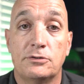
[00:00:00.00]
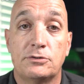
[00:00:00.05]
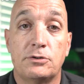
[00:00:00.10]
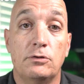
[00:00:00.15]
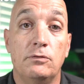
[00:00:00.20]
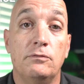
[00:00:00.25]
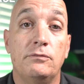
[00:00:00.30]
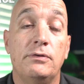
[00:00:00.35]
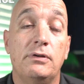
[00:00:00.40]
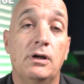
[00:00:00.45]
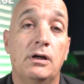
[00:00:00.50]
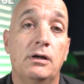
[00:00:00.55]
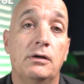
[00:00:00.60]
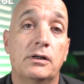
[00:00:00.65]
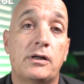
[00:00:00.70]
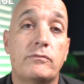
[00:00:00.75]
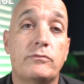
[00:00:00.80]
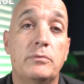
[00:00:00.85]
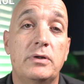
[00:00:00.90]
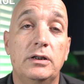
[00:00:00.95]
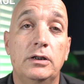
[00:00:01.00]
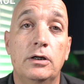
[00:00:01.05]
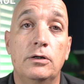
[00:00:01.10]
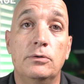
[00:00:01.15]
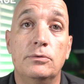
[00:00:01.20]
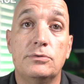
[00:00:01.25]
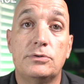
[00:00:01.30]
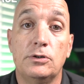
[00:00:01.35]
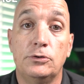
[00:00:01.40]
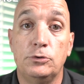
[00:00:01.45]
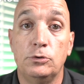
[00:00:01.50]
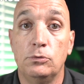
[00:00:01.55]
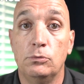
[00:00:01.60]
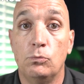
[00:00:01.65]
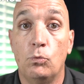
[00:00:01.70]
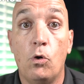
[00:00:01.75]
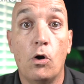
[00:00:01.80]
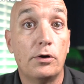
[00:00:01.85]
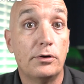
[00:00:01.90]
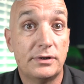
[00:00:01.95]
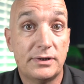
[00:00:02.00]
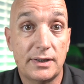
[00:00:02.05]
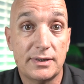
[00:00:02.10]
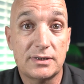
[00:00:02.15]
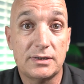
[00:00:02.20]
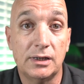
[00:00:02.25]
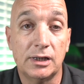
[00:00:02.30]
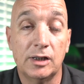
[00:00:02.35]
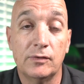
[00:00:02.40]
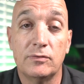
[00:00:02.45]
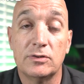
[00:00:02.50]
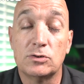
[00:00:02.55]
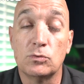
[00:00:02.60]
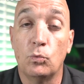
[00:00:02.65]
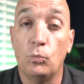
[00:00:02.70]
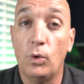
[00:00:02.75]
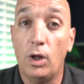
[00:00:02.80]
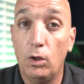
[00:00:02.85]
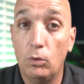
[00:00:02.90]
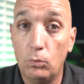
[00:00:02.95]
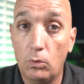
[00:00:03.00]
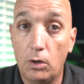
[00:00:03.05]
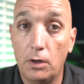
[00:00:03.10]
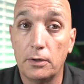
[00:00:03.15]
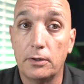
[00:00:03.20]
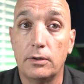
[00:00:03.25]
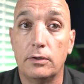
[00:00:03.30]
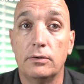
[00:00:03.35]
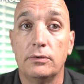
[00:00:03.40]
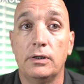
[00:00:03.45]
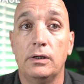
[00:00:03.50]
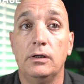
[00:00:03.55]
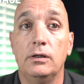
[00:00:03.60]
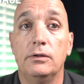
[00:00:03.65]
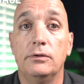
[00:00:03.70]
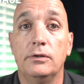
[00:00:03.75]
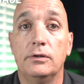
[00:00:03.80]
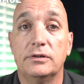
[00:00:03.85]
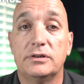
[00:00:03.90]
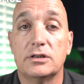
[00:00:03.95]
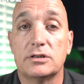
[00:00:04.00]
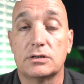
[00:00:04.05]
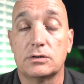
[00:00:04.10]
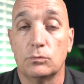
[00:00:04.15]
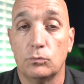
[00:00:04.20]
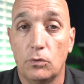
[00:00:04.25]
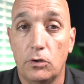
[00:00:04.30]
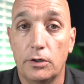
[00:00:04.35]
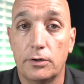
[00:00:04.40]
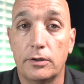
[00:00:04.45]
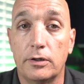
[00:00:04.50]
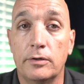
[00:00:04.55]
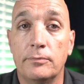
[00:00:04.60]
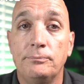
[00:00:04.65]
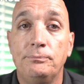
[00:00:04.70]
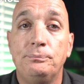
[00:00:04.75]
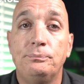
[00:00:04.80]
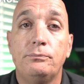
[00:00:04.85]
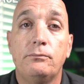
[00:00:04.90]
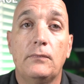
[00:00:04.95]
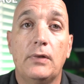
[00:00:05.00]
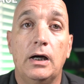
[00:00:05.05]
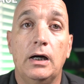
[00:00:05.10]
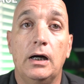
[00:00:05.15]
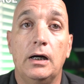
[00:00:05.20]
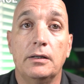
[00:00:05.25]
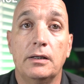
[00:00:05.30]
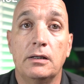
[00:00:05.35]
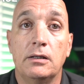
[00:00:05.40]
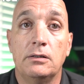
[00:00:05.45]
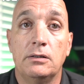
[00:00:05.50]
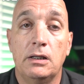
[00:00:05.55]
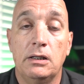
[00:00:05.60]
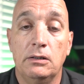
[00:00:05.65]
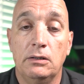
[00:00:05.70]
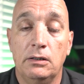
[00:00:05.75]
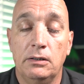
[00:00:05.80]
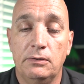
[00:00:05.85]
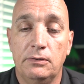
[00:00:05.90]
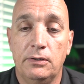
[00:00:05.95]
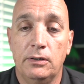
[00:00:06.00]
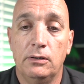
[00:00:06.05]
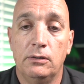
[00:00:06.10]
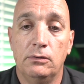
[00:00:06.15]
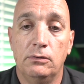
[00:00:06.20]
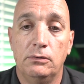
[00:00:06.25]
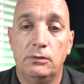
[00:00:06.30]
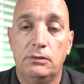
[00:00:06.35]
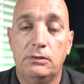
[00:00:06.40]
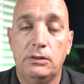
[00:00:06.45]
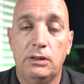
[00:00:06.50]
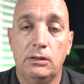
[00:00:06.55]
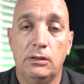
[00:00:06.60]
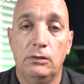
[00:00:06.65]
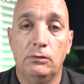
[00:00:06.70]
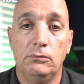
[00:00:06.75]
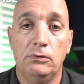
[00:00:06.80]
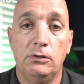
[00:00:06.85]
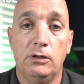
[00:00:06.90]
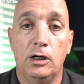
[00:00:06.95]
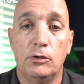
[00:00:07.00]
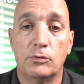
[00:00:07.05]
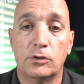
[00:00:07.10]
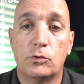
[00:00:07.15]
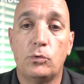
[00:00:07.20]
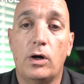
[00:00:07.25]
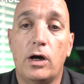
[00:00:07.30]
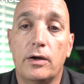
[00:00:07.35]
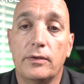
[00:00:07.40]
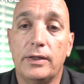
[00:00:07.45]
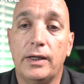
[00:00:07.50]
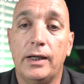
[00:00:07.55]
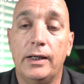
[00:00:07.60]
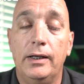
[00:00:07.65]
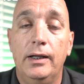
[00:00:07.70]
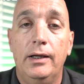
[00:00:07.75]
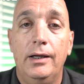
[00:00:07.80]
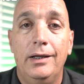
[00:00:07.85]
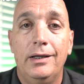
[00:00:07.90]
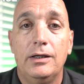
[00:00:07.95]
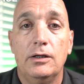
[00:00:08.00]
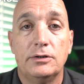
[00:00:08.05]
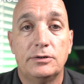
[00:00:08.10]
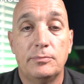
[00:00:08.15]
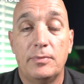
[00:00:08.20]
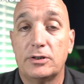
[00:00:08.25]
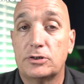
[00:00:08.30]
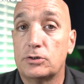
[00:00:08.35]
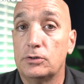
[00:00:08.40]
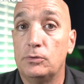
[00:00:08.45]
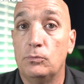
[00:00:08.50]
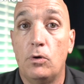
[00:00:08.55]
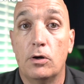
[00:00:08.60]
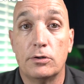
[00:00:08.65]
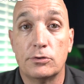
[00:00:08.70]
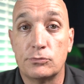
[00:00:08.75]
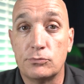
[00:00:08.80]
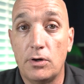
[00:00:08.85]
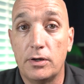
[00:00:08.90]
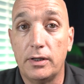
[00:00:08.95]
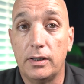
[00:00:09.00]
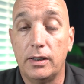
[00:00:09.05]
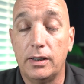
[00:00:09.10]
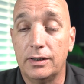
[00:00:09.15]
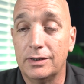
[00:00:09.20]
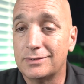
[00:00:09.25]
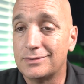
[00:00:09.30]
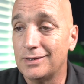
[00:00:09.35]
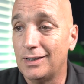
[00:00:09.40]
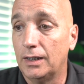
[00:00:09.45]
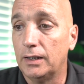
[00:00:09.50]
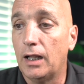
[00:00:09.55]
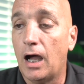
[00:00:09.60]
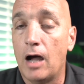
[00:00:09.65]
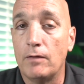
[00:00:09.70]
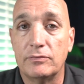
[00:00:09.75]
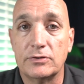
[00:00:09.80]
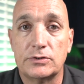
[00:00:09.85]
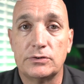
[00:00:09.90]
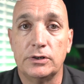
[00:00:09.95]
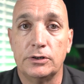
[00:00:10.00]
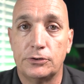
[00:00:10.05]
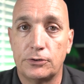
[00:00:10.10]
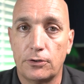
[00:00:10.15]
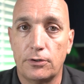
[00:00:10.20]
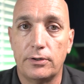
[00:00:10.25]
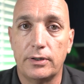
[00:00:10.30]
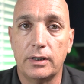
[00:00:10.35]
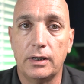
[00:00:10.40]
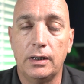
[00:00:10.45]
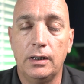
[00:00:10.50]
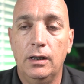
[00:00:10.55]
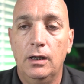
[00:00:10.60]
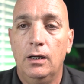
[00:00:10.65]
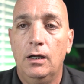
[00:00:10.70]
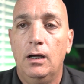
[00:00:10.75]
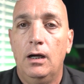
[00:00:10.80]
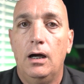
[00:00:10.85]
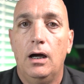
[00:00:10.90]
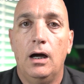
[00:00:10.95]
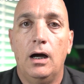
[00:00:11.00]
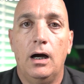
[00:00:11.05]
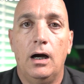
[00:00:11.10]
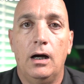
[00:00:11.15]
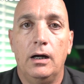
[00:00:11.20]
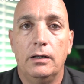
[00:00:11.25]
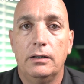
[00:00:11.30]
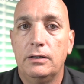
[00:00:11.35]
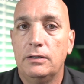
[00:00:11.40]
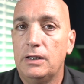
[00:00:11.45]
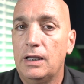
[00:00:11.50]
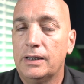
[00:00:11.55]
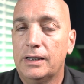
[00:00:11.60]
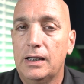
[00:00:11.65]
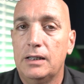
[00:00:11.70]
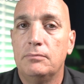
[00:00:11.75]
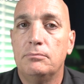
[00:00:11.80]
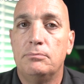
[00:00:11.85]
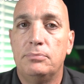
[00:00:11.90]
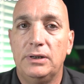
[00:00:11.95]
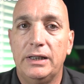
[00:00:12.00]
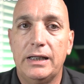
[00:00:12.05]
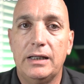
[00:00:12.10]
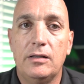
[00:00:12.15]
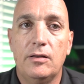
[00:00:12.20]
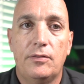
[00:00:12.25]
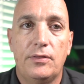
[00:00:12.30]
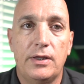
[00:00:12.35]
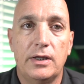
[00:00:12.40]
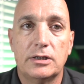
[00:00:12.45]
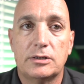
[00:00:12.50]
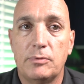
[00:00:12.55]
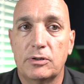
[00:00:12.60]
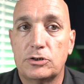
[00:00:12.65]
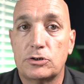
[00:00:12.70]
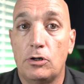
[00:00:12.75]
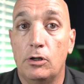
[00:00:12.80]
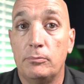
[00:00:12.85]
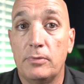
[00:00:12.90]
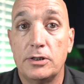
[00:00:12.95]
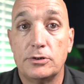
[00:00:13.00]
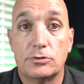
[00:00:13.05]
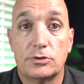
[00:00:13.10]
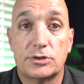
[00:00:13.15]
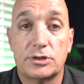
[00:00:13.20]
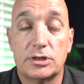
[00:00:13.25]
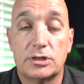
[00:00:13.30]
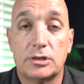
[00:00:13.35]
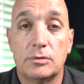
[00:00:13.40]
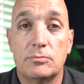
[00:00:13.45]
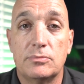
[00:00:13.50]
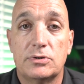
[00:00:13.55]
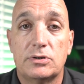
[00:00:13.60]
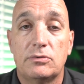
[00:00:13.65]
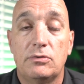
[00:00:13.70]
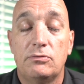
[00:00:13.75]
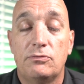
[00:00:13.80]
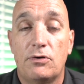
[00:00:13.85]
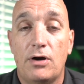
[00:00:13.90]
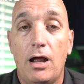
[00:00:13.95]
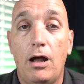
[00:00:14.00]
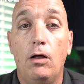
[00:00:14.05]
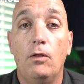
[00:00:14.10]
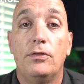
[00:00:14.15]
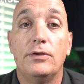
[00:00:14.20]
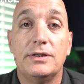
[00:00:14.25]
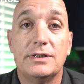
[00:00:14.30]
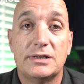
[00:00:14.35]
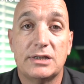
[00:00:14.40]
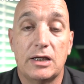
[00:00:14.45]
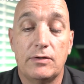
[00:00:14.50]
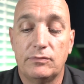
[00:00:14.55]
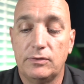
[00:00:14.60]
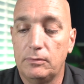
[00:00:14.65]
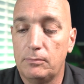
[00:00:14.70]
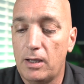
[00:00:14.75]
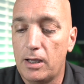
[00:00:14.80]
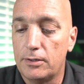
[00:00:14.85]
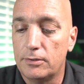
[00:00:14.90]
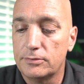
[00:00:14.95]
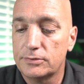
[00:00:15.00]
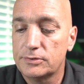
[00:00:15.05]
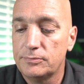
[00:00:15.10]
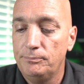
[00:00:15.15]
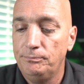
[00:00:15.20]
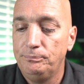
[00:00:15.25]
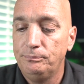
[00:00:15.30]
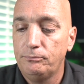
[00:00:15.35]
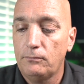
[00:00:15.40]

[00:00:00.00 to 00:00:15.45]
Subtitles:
certain government loans, they'll do water testing. If it's a well water, they'll test the water, and they'll require that to make sure the water's running. It's not obviously dirty. Again, blatant things to make sure all major systems for health and safety matters.